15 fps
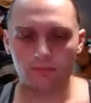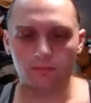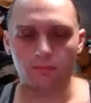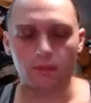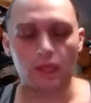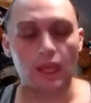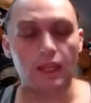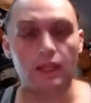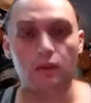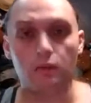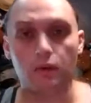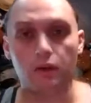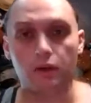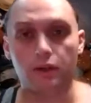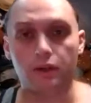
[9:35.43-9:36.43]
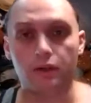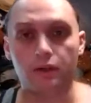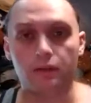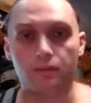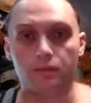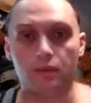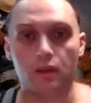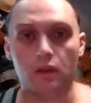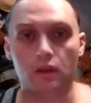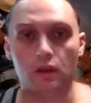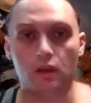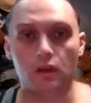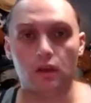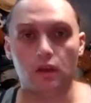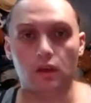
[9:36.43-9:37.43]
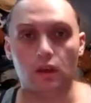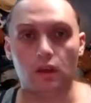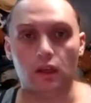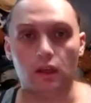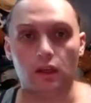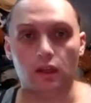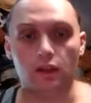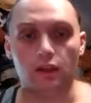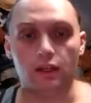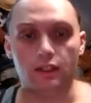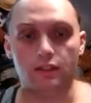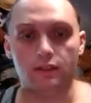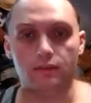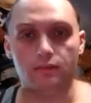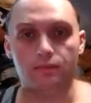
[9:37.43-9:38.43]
That didn't work. And I lost